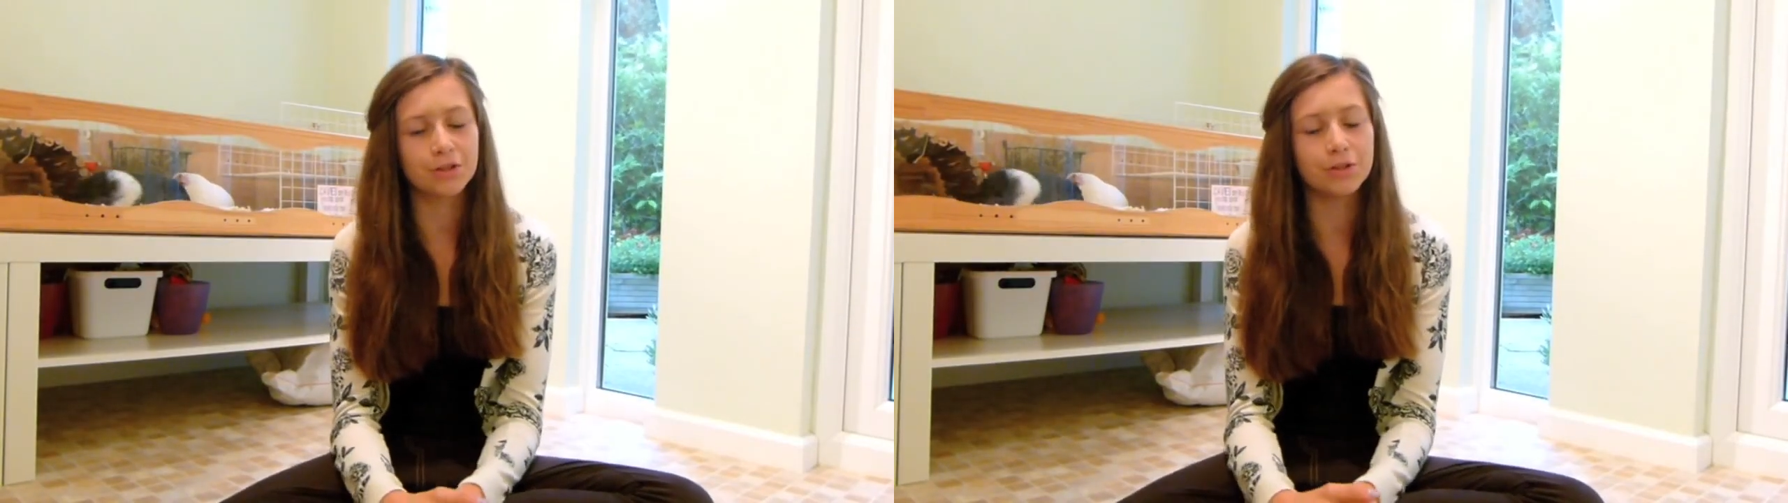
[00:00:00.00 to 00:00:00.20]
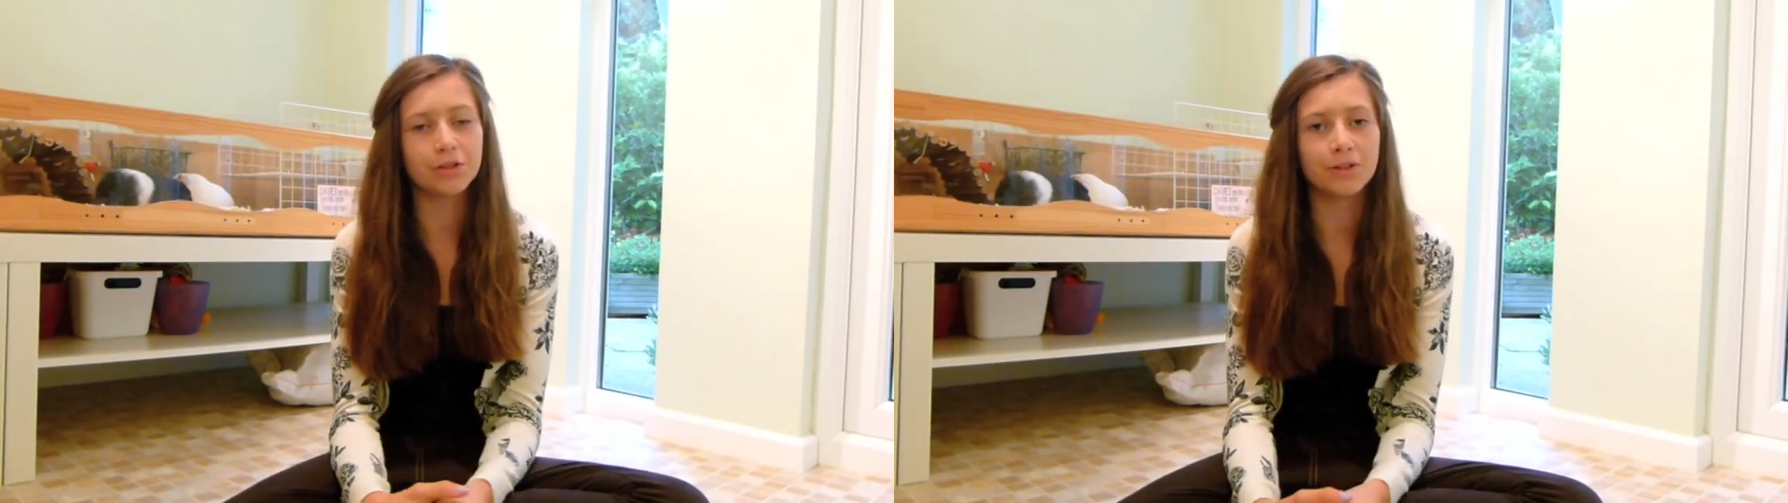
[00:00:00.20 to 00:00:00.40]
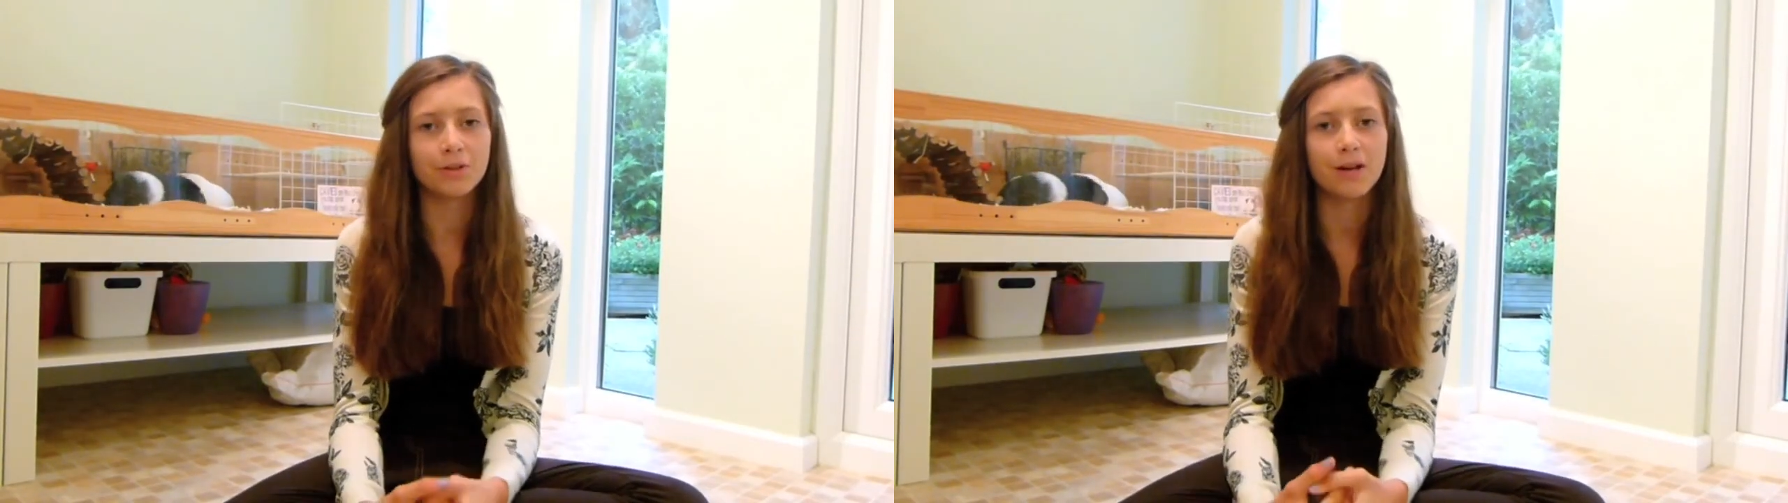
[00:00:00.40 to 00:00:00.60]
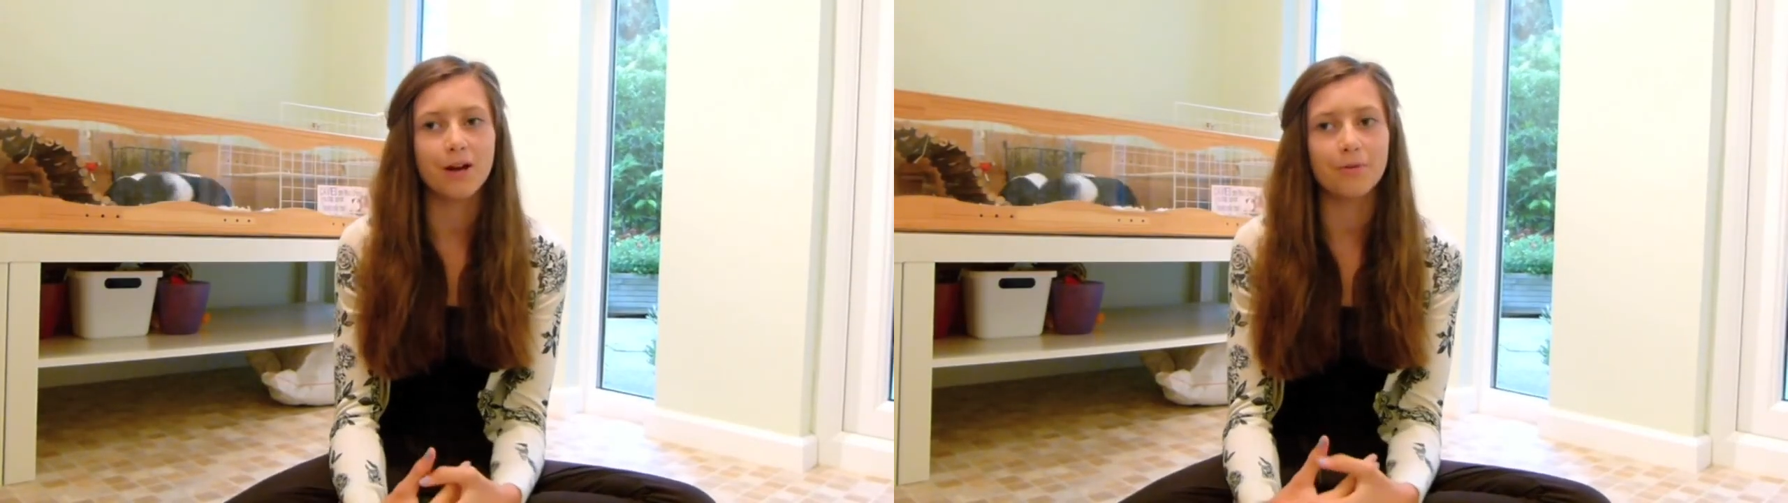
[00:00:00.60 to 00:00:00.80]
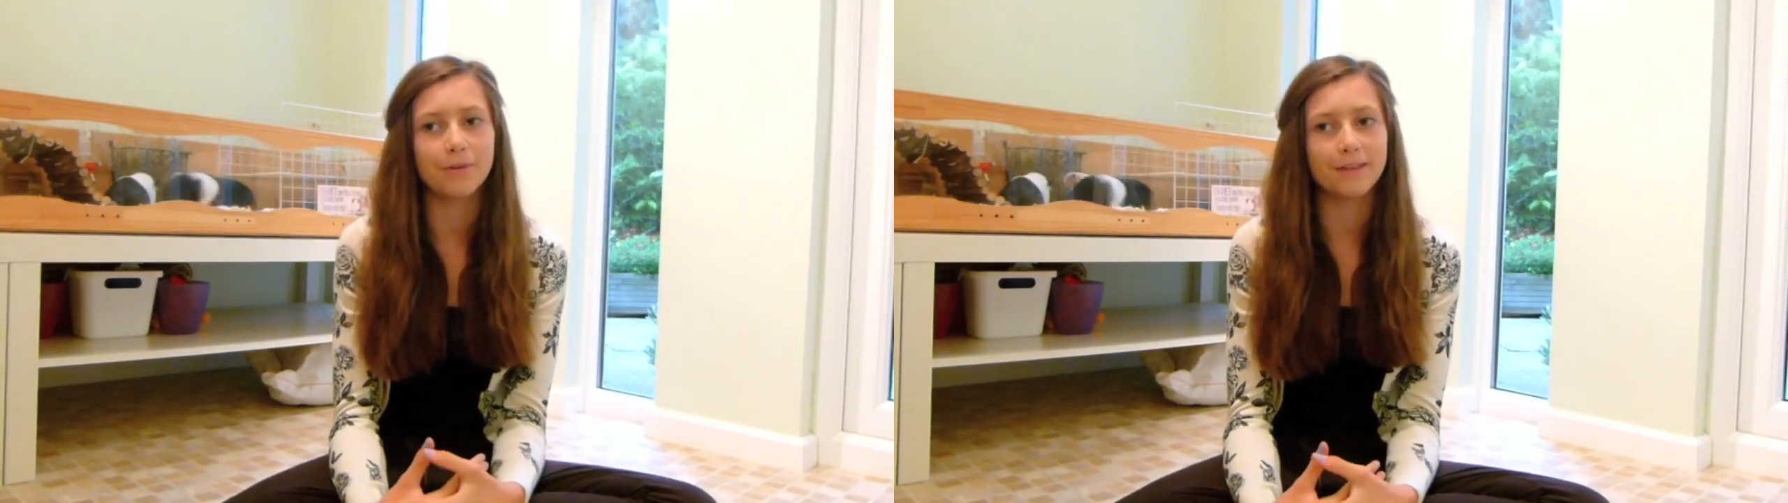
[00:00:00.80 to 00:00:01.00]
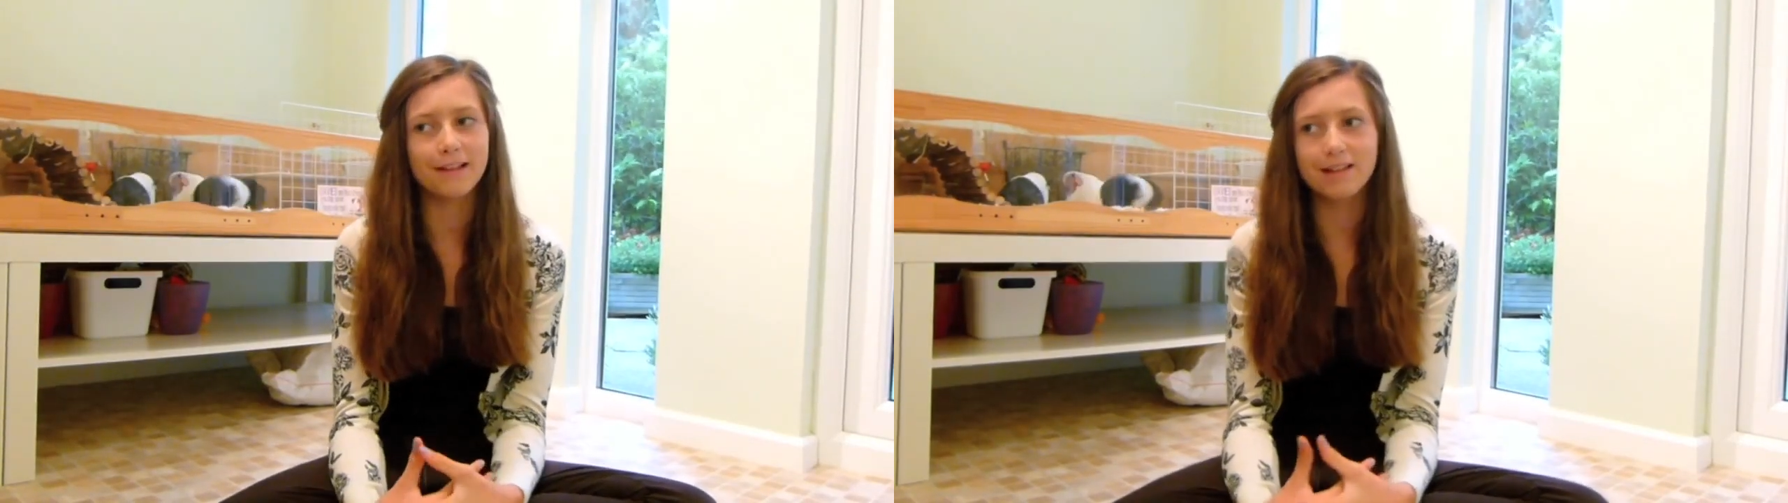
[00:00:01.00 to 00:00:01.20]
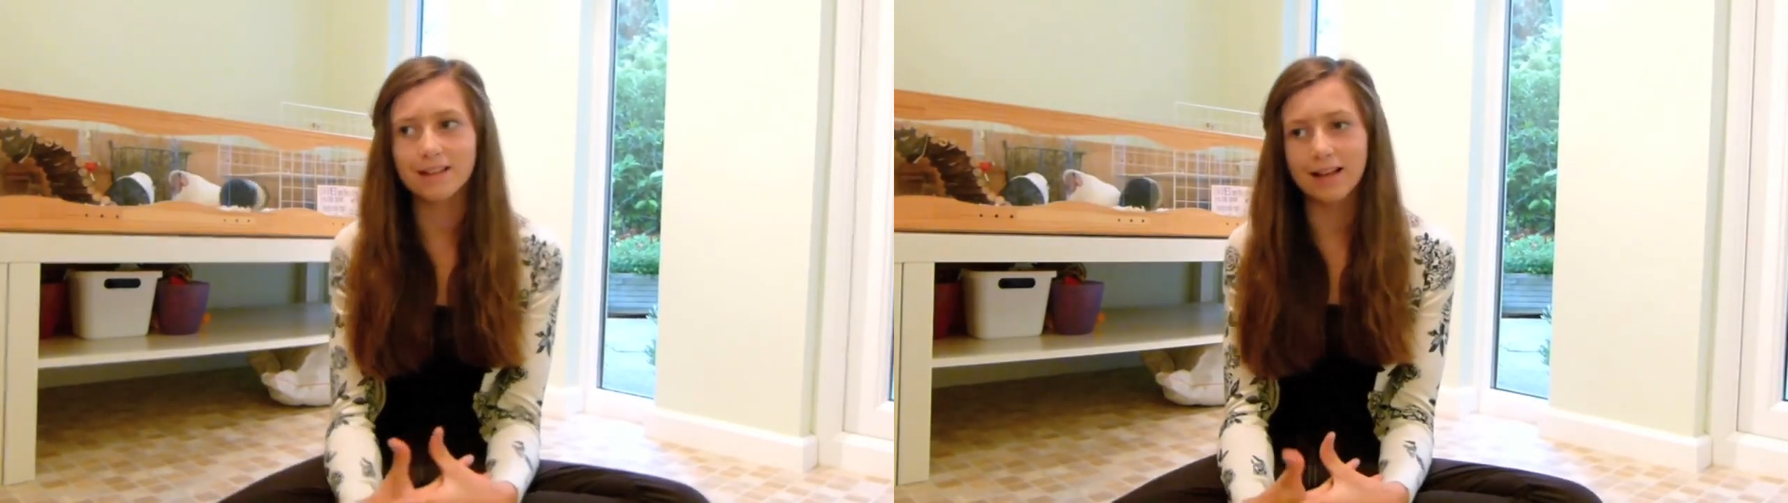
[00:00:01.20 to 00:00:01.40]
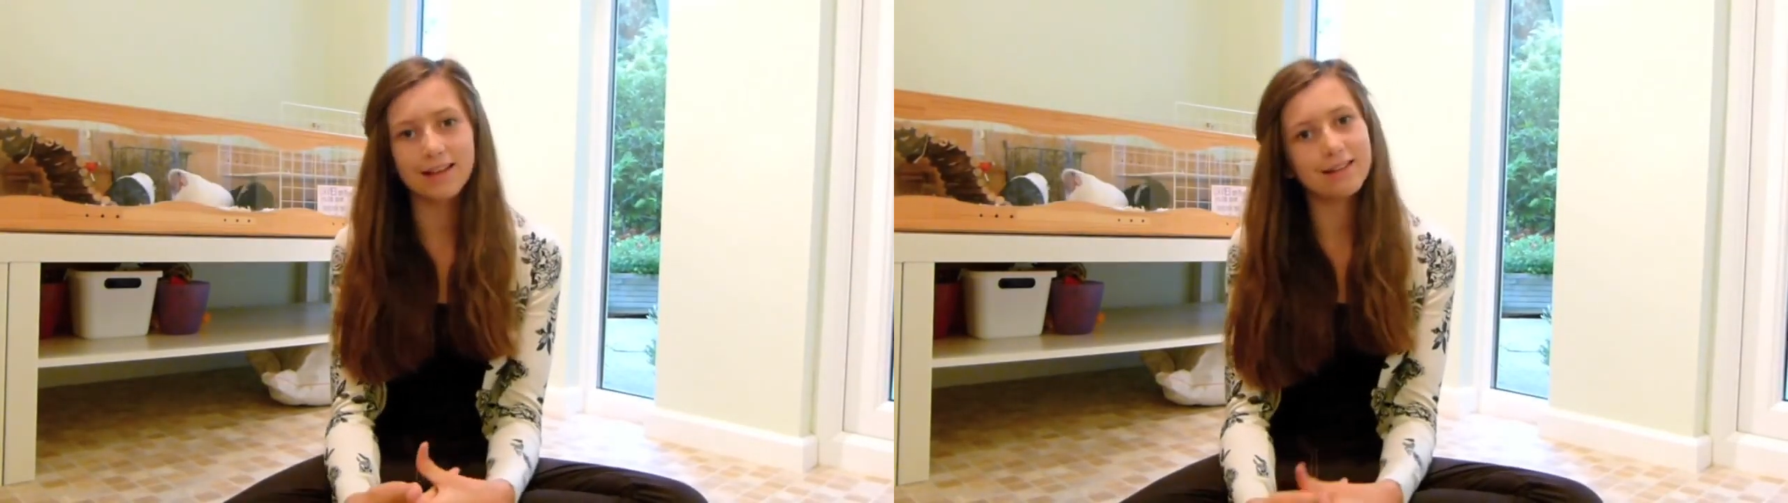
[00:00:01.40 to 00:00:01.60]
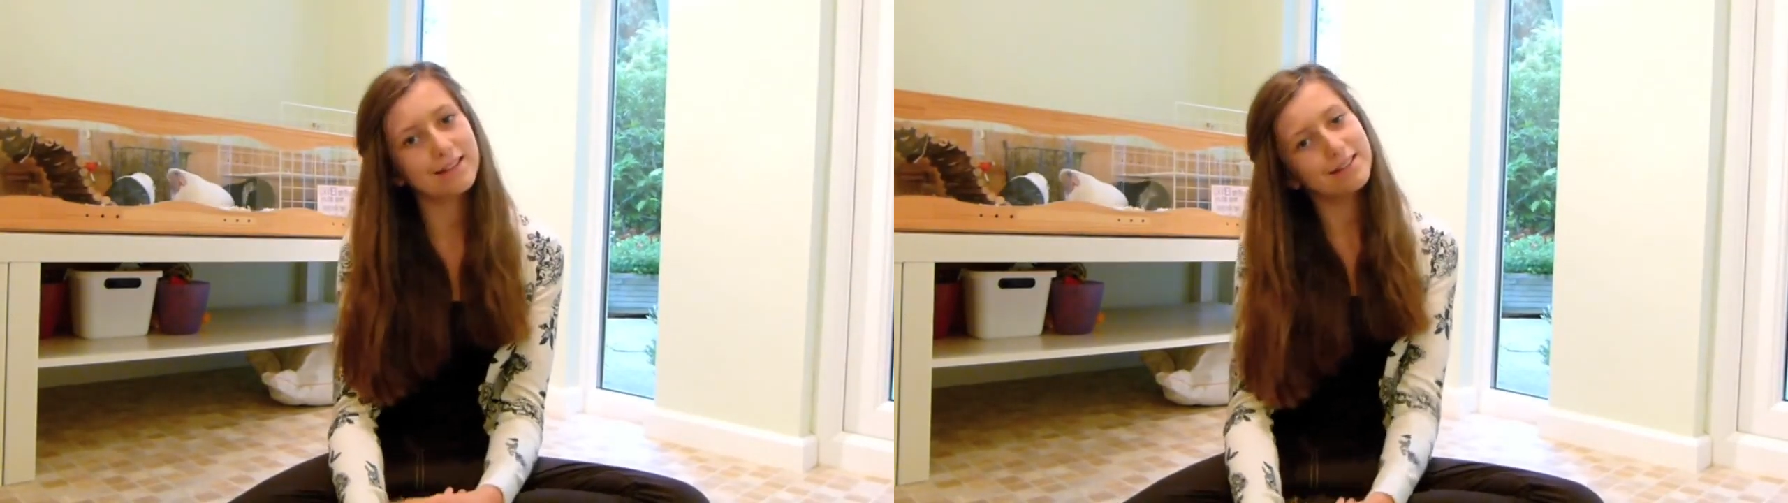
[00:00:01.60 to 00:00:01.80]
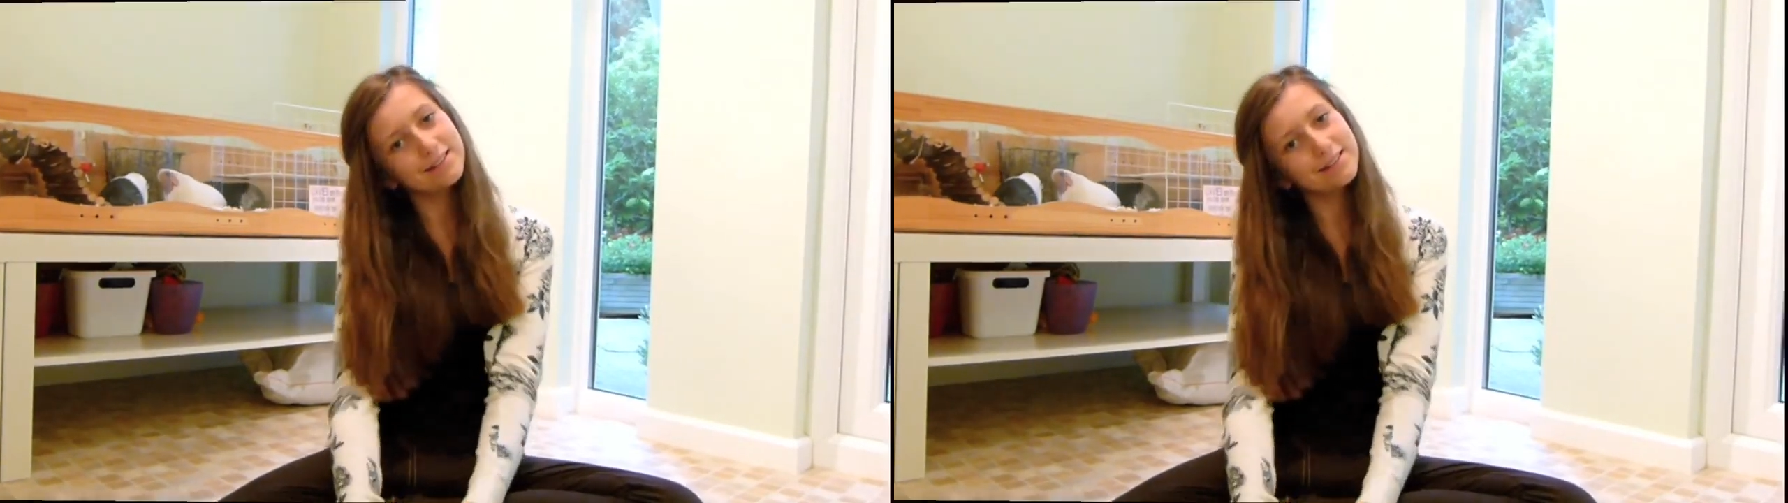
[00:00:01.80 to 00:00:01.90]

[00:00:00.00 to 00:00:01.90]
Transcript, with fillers: you what they look like.